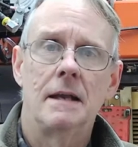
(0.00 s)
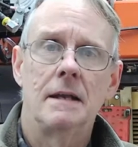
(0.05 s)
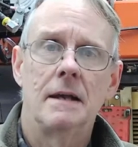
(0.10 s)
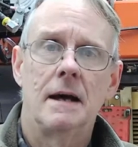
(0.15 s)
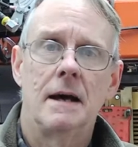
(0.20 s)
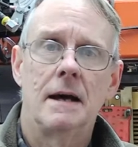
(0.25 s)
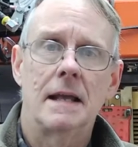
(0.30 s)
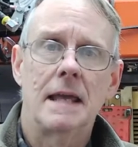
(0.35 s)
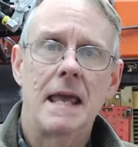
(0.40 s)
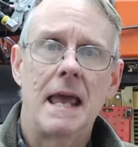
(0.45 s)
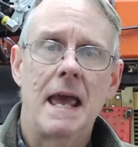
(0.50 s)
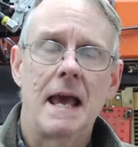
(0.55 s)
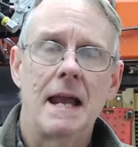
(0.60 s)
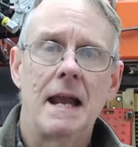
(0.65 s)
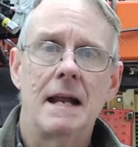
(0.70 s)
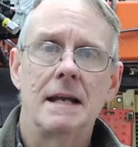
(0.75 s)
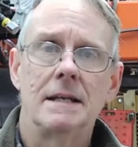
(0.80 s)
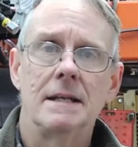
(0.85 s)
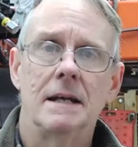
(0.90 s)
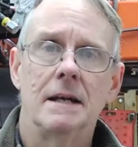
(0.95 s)
uh,
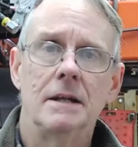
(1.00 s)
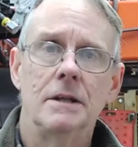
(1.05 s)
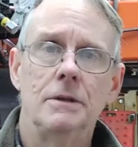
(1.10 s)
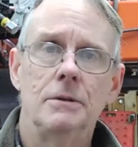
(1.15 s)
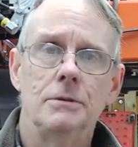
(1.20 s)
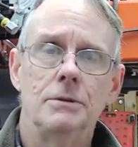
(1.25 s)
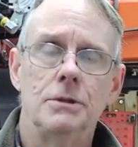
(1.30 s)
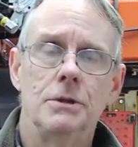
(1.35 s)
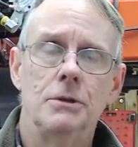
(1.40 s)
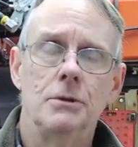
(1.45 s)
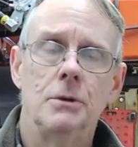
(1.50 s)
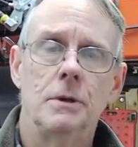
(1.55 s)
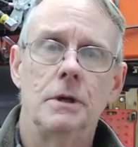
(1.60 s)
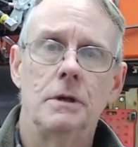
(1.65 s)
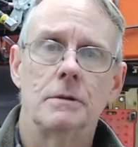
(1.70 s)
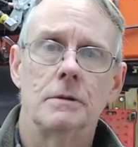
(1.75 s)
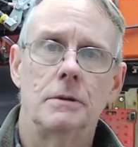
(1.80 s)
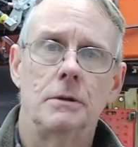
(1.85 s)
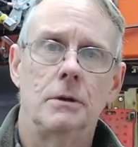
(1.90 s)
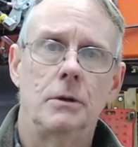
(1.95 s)
cannot tell you to do it
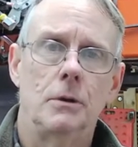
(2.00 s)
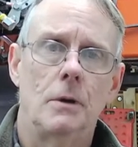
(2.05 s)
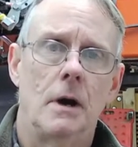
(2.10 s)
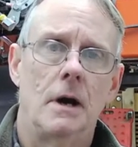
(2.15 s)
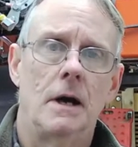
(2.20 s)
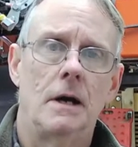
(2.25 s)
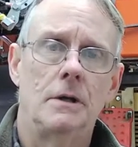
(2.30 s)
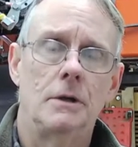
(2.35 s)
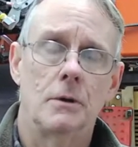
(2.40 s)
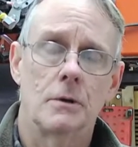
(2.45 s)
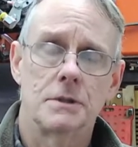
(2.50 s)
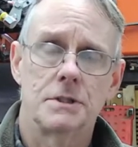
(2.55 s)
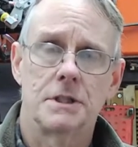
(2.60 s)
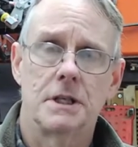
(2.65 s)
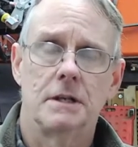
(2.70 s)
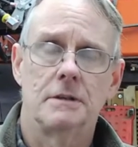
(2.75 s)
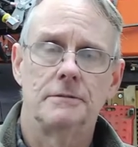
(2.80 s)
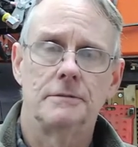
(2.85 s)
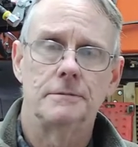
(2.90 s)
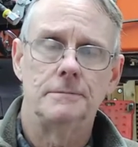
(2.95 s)
your, uh,
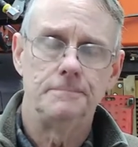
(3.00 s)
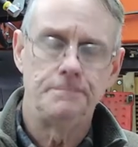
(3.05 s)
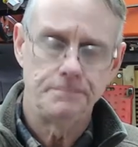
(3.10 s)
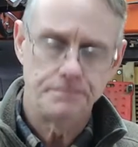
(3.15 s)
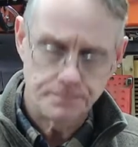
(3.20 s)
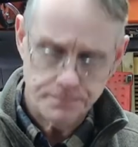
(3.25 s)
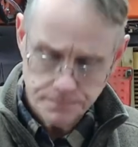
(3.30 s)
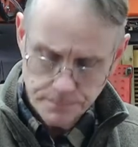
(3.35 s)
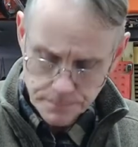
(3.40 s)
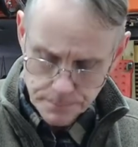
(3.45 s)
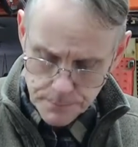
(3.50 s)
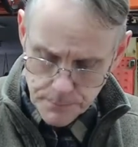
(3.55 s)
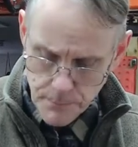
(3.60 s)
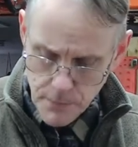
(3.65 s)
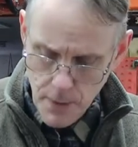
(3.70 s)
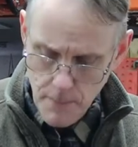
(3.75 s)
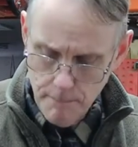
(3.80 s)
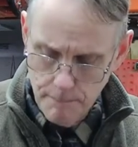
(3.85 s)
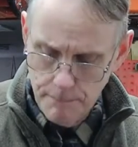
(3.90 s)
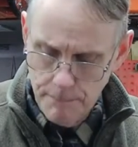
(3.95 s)
yourself.
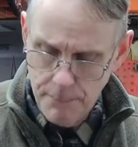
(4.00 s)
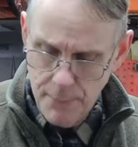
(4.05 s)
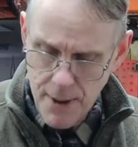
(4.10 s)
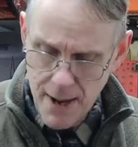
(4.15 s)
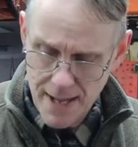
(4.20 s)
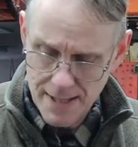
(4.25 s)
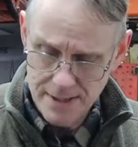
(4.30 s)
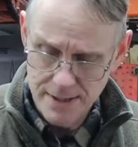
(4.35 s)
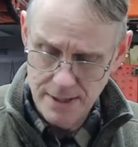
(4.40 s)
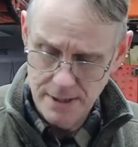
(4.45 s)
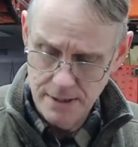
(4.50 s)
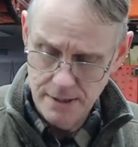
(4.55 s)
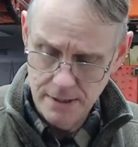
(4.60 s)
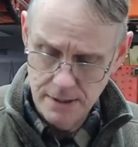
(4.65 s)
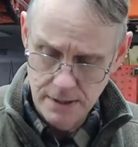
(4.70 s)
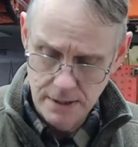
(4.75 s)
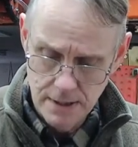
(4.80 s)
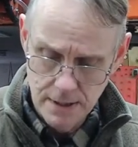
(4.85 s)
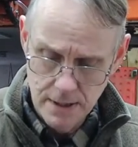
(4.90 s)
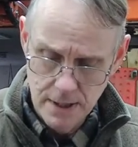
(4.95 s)
But
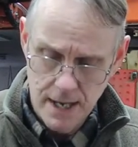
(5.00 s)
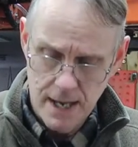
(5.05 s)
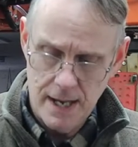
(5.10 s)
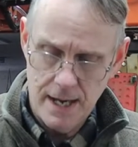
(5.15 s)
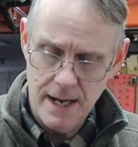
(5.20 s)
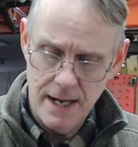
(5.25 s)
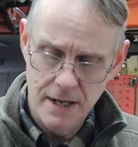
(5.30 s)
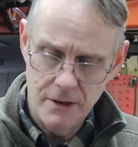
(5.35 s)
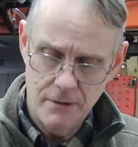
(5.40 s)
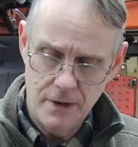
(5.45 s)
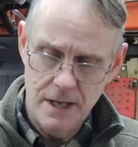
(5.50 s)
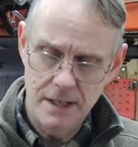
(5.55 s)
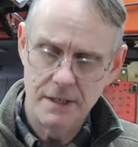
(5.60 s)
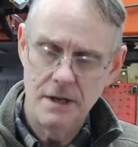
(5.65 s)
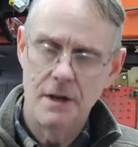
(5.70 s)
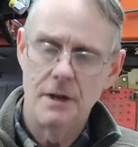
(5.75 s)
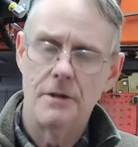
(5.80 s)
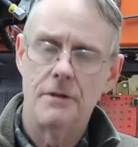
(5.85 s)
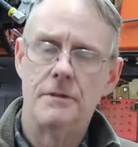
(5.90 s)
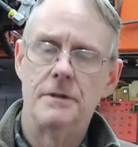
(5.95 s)
at any rate,
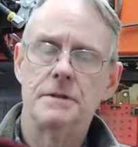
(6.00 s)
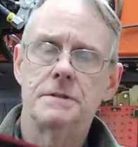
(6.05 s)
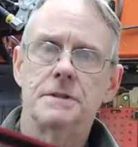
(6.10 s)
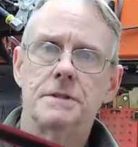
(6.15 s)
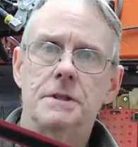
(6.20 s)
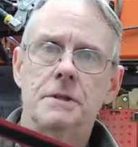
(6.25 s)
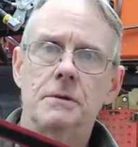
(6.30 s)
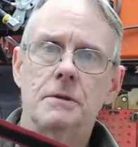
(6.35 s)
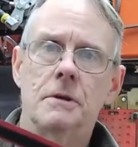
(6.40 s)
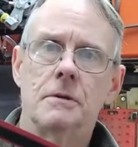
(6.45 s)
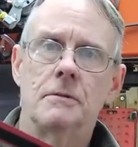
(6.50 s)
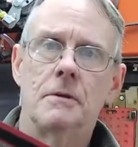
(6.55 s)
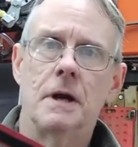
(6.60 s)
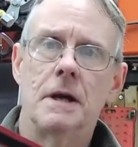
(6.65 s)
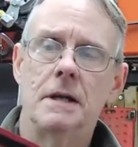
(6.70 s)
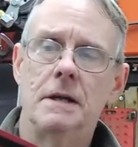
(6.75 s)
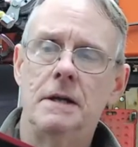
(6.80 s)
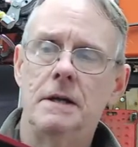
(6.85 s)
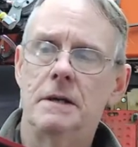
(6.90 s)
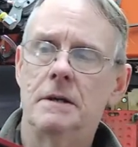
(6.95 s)
this unit
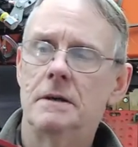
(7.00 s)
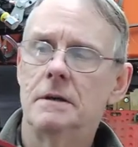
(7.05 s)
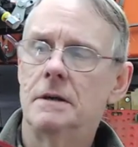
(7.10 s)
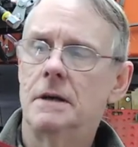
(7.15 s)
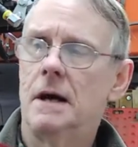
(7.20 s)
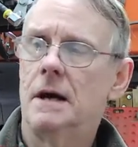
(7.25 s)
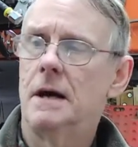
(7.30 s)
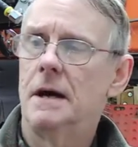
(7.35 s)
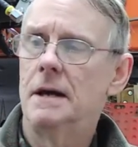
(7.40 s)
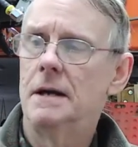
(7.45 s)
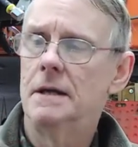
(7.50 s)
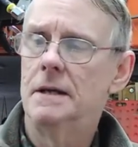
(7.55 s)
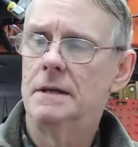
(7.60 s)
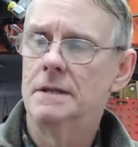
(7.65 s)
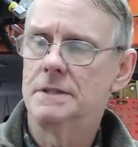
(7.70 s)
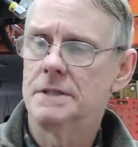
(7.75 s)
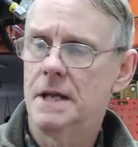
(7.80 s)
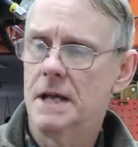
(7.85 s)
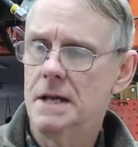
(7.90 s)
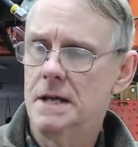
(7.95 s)
right here uh,
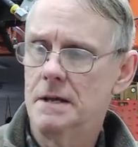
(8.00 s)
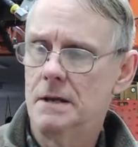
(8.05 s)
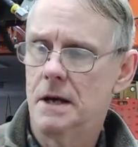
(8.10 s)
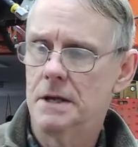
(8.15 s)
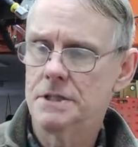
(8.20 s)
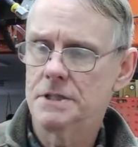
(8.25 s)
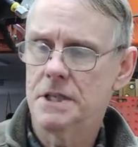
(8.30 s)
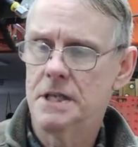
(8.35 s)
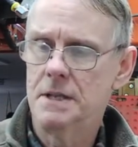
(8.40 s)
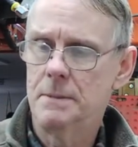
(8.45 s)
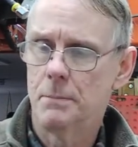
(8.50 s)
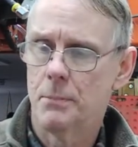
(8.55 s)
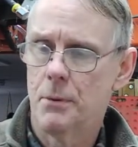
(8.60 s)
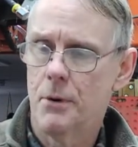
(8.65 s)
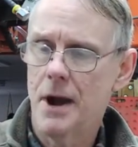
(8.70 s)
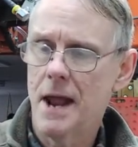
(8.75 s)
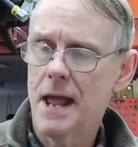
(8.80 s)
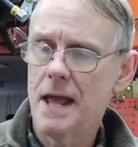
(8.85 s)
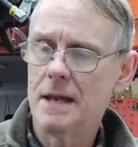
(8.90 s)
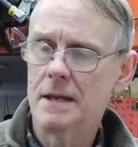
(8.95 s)
is a Husky
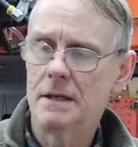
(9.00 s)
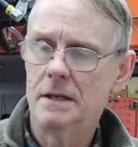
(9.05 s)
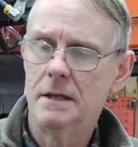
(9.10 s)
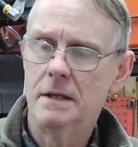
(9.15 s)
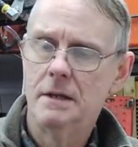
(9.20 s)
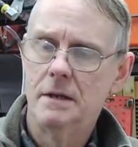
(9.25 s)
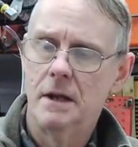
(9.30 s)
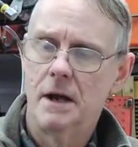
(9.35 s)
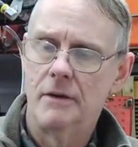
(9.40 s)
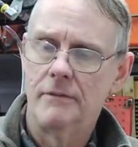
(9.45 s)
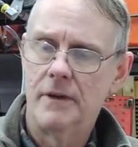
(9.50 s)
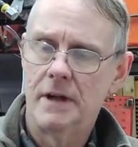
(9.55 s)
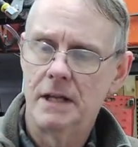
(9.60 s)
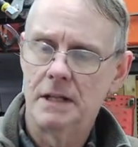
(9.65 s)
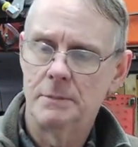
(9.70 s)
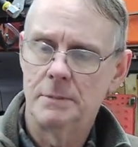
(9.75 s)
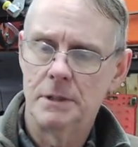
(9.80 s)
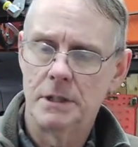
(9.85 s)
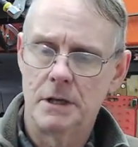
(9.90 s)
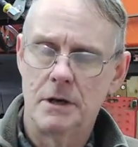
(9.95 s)
brand
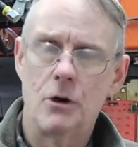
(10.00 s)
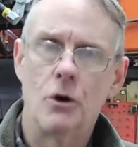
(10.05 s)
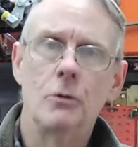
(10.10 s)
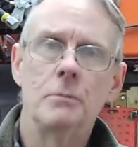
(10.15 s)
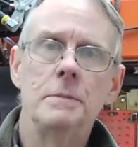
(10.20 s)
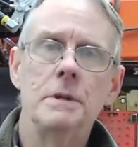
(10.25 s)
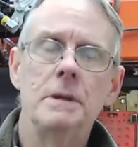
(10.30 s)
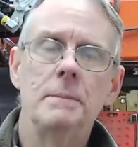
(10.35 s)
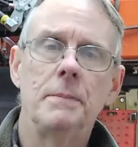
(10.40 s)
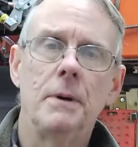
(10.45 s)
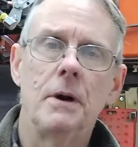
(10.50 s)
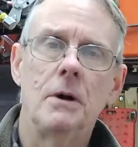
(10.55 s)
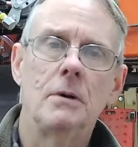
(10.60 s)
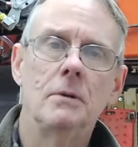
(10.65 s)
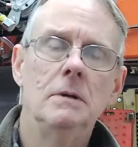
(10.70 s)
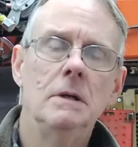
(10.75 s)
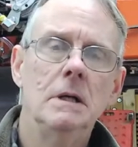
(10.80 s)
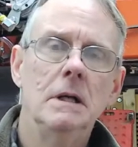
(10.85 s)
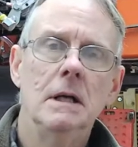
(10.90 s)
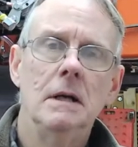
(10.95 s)
available at Home
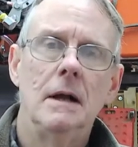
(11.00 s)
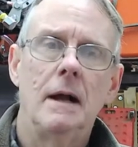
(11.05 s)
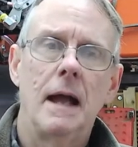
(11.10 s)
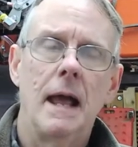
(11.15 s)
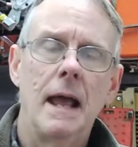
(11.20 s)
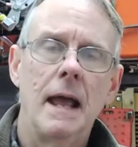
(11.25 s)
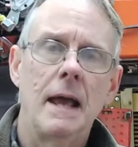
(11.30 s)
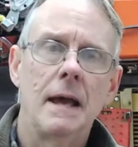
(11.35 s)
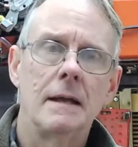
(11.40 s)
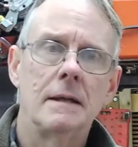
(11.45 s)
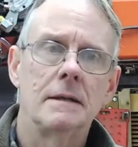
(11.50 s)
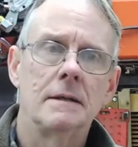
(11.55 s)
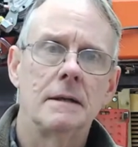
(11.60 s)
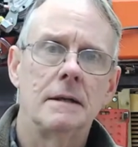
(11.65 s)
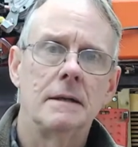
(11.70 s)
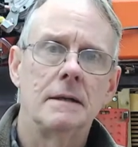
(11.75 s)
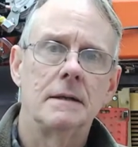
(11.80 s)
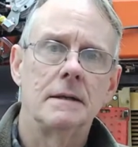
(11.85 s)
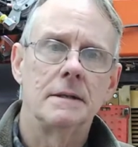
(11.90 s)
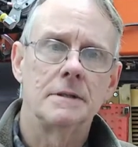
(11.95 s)
Depot and
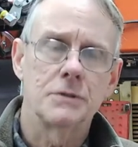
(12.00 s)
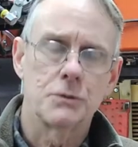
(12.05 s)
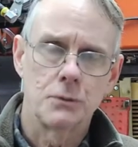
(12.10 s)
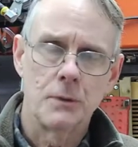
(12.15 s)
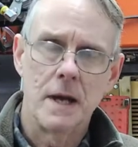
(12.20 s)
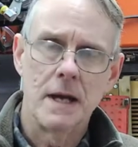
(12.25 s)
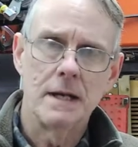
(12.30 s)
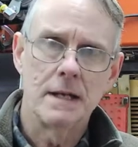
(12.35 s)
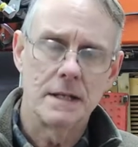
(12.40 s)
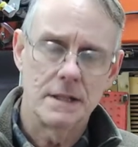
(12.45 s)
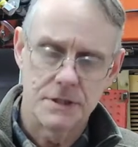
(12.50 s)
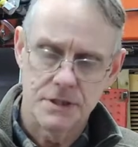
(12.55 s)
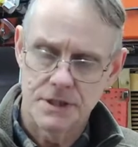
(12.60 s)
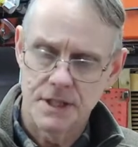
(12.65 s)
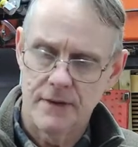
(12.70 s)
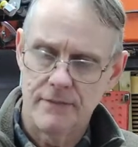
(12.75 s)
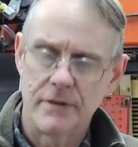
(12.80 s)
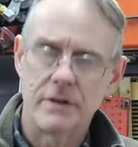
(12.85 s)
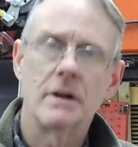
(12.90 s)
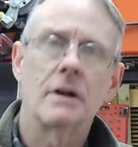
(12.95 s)
uh, it's rated at
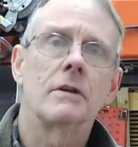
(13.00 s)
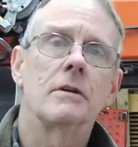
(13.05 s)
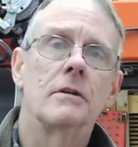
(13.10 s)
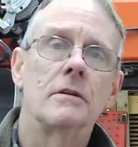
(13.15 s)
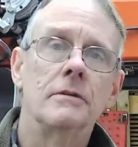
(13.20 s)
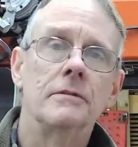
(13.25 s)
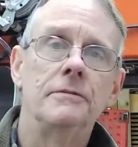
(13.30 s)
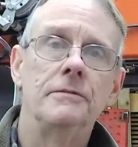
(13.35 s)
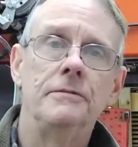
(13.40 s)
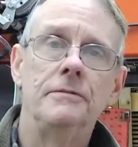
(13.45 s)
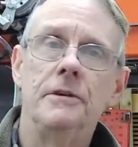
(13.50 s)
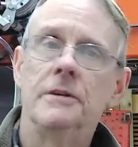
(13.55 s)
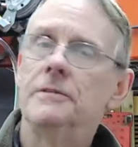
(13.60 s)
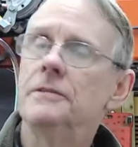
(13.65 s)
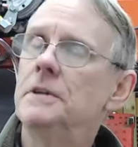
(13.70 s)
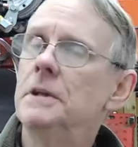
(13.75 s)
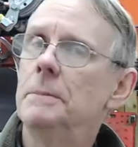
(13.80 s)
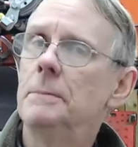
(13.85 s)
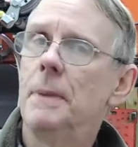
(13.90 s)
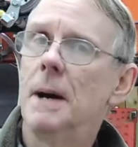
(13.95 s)

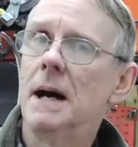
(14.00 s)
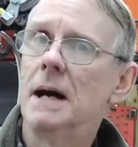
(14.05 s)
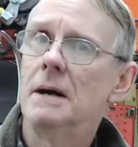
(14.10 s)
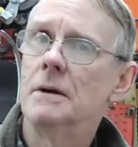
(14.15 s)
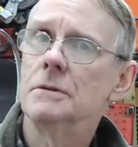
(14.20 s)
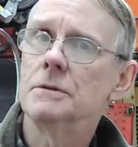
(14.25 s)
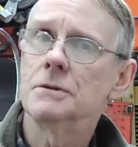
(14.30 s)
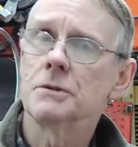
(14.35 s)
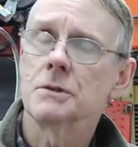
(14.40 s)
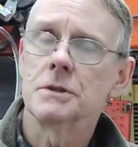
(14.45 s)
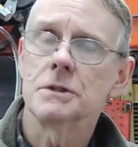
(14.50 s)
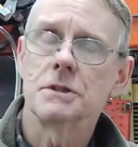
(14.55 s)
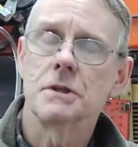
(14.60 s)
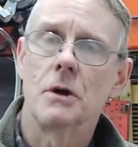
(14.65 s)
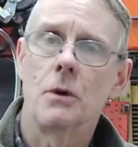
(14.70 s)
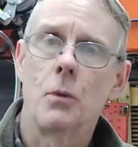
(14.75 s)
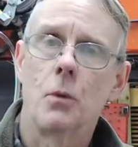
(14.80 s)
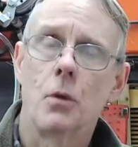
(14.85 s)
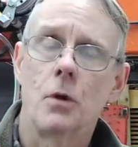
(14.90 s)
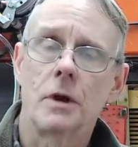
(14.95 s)
750 pounds or
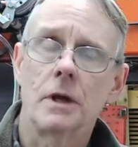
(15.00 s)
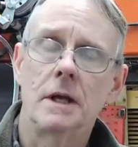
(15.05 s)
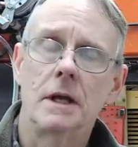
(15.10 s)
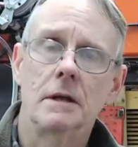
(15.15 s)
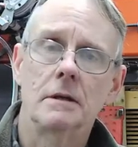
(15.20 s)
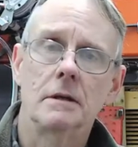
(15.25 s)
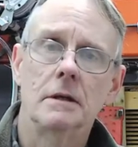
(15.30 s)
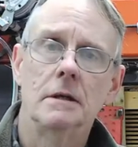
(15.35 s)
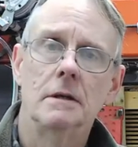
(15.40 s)
so working